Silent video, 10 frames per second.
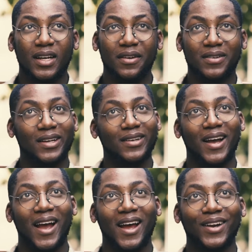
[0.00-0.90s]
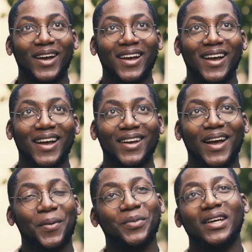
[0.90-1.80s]
I feel like
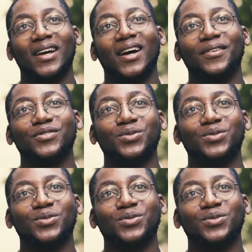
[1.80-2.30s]
I may have